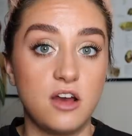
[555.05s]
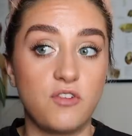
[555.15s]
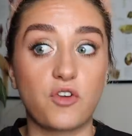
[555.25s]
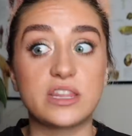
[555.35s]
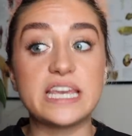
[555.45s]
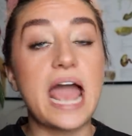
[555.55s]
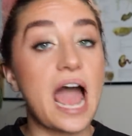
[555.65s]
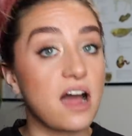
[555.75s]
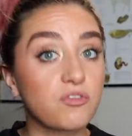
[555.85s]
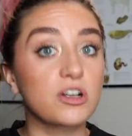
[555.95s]
For the
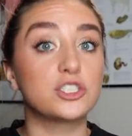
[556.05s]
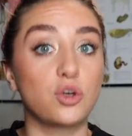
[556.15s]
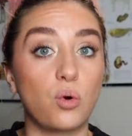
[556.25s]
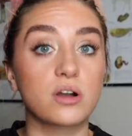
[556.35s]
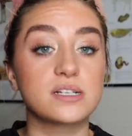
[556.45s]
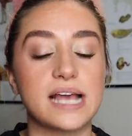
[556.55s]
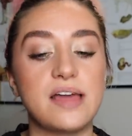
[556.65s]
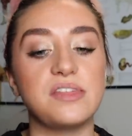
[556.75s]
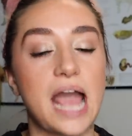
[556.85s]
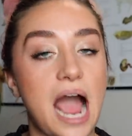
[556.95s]
average horse
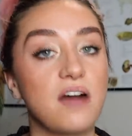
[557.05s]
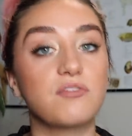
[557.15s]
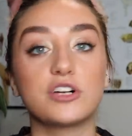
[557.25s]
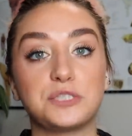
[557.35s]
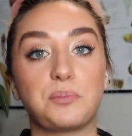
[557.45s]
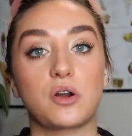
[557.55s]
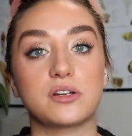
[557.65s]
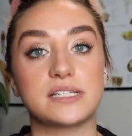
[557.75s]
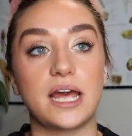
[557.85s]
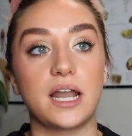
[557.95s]
and the average
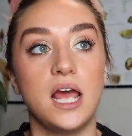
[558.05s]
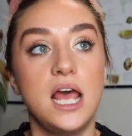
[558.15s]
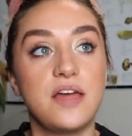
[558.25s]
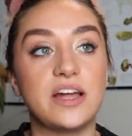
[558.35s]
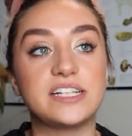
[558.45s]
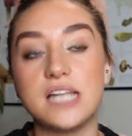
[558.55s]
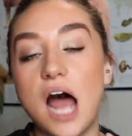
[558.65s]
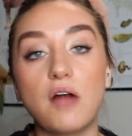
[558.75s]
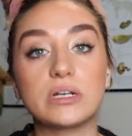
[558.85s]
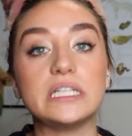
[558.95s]
person that's
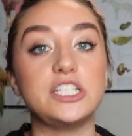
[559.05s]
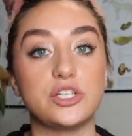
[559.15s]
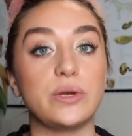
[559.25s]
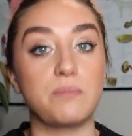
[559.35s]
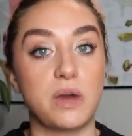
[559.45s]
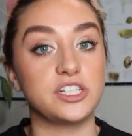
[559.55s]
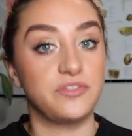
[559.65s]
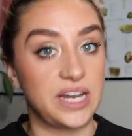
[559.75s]
not really doing much of